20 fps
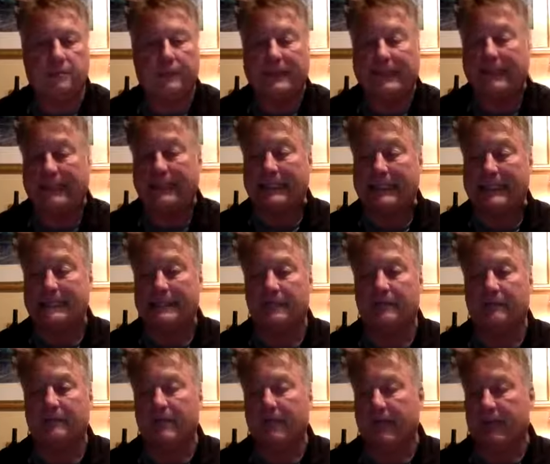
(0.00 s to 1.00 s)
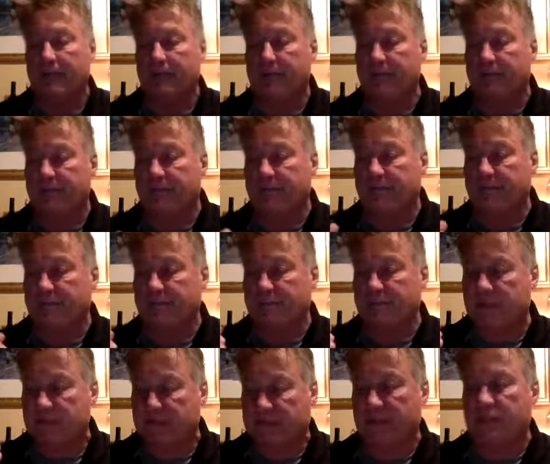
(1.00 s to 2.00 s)
because of that
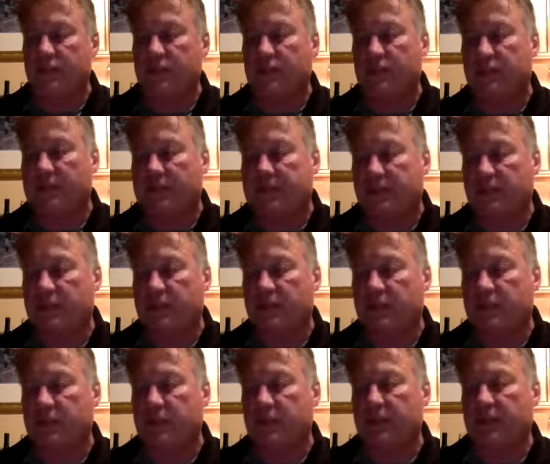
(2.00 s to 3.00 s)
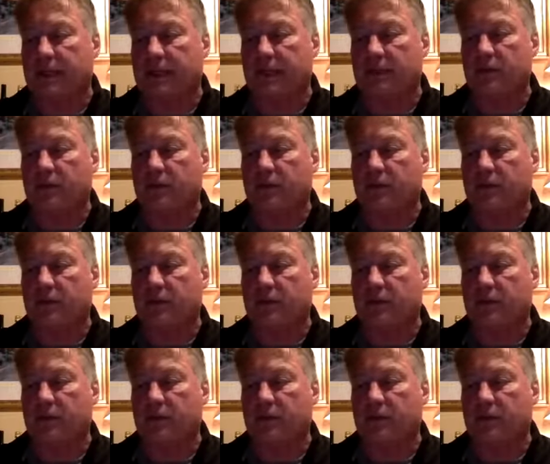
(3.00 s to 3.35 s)
texture, that structure, that